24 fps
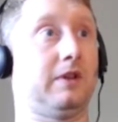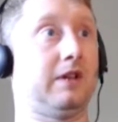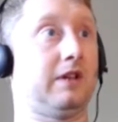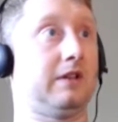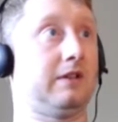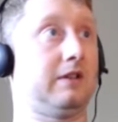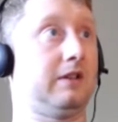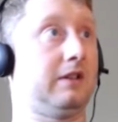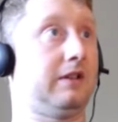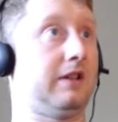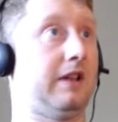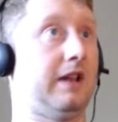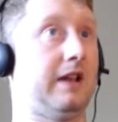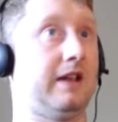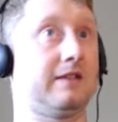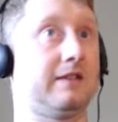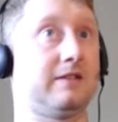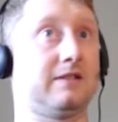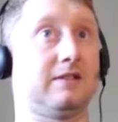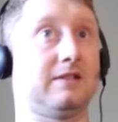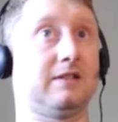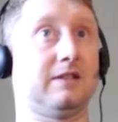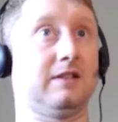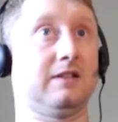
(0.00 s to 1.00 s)
but we got the
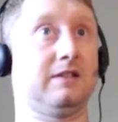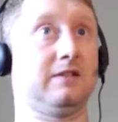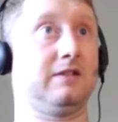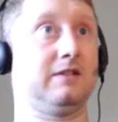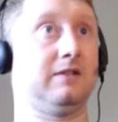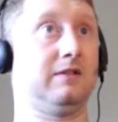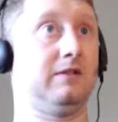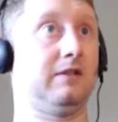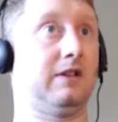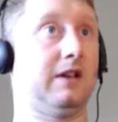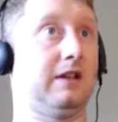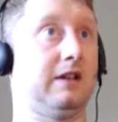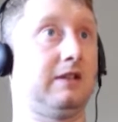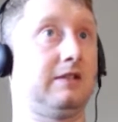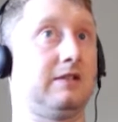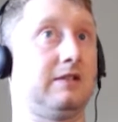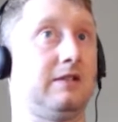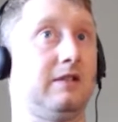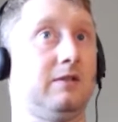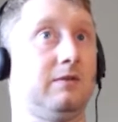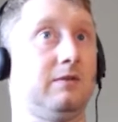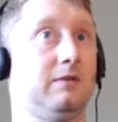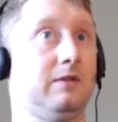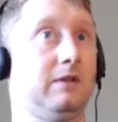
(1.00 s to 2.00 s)
last 2
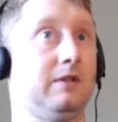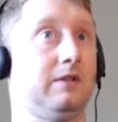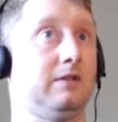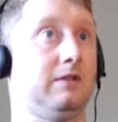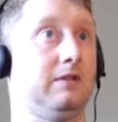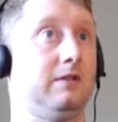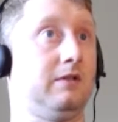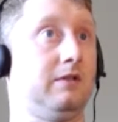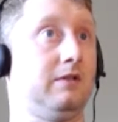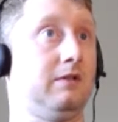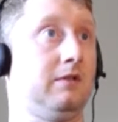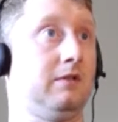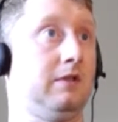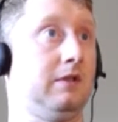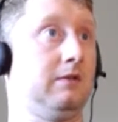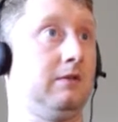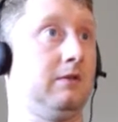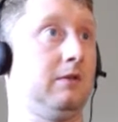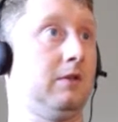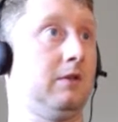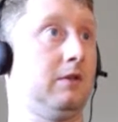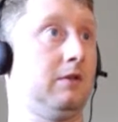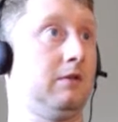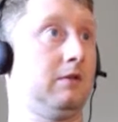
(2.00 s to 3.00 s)
9s here. 1, 2, 3,
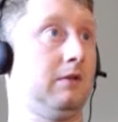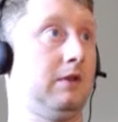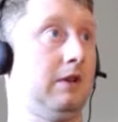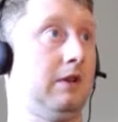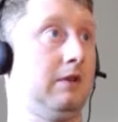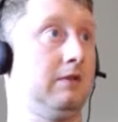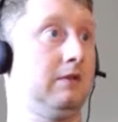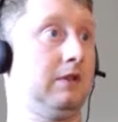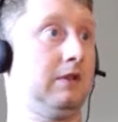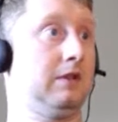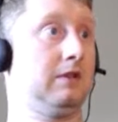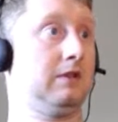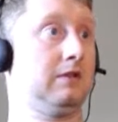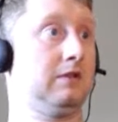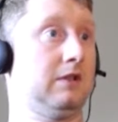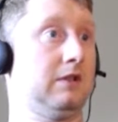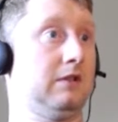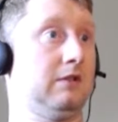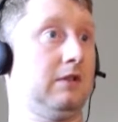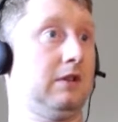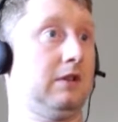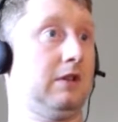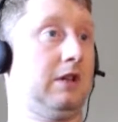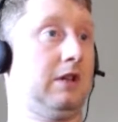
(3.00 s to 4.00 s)
4, 5, 6,
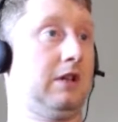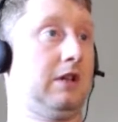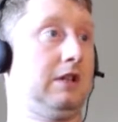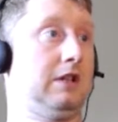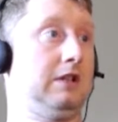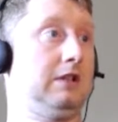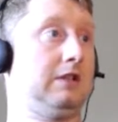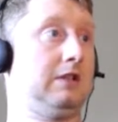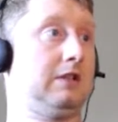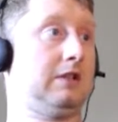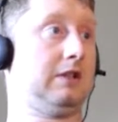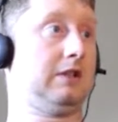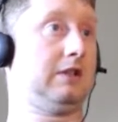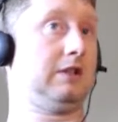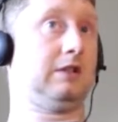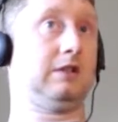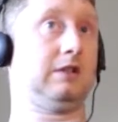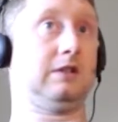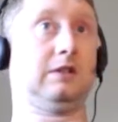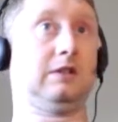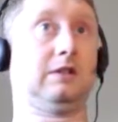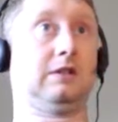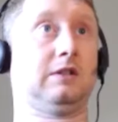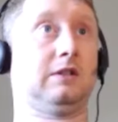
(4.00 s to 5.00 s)
7, 8.
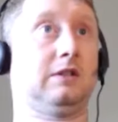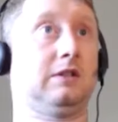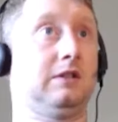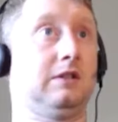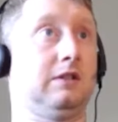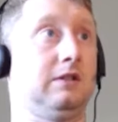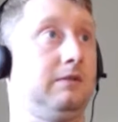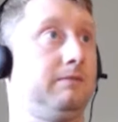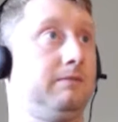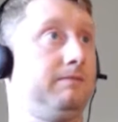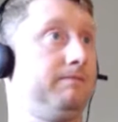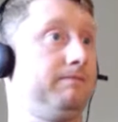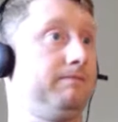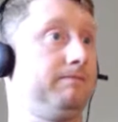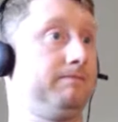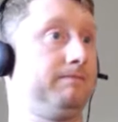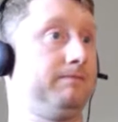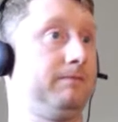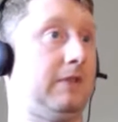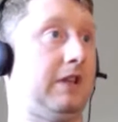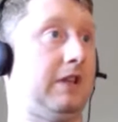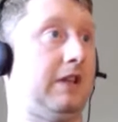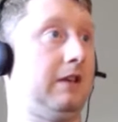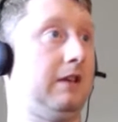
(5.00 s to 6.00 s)

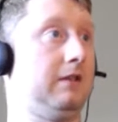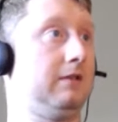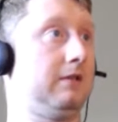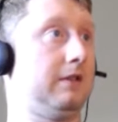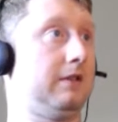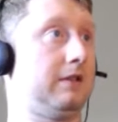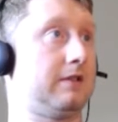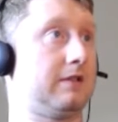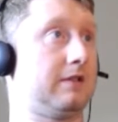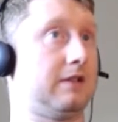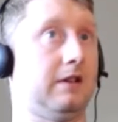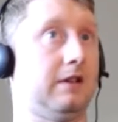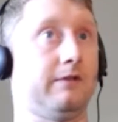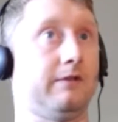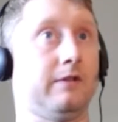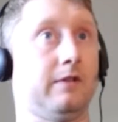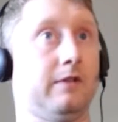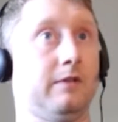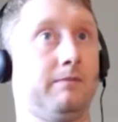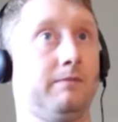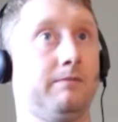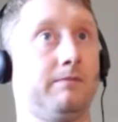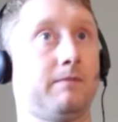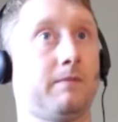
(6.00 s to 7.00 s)
Okay, let's
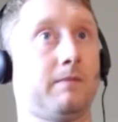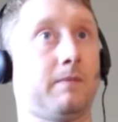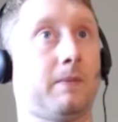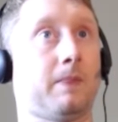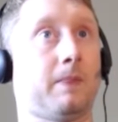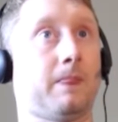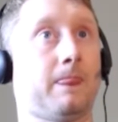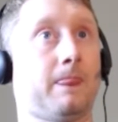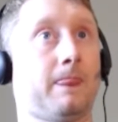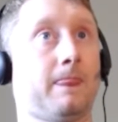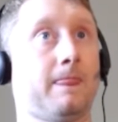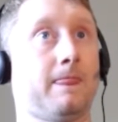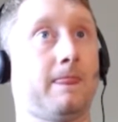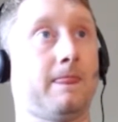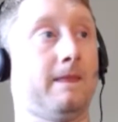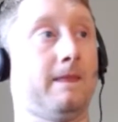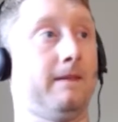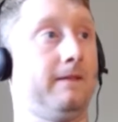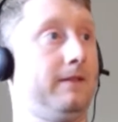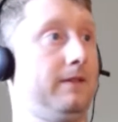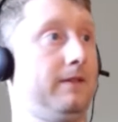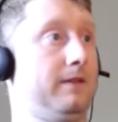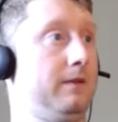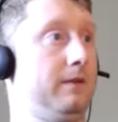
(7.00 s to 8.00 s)
cover them.
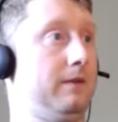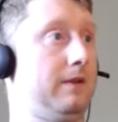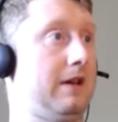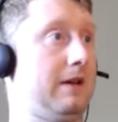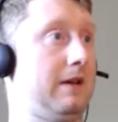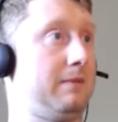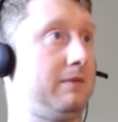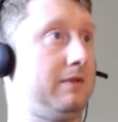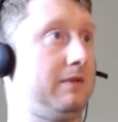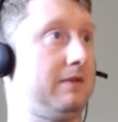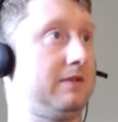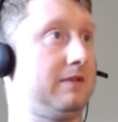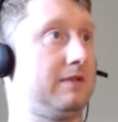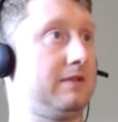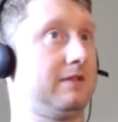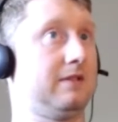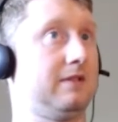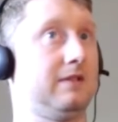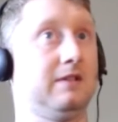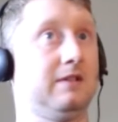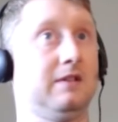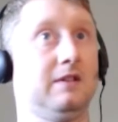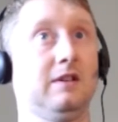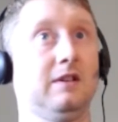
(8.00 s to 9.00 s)
See what
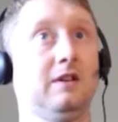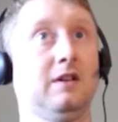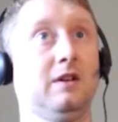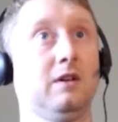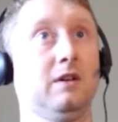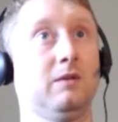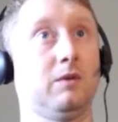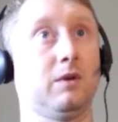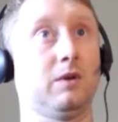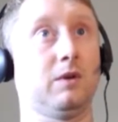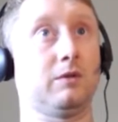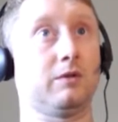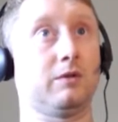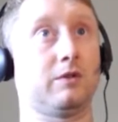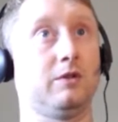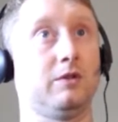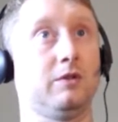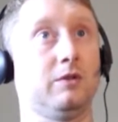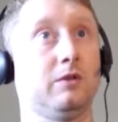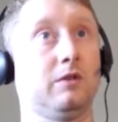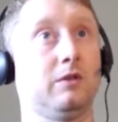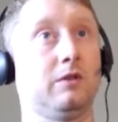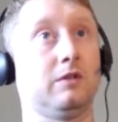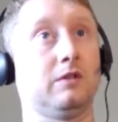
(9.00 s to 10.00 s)
happens. Whoa,
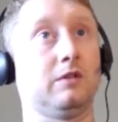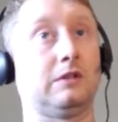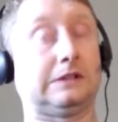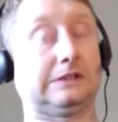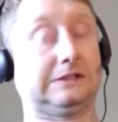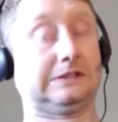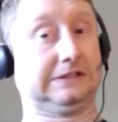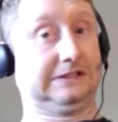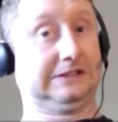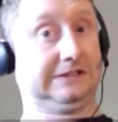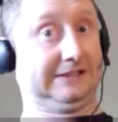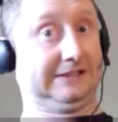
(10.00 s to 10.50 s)
cool.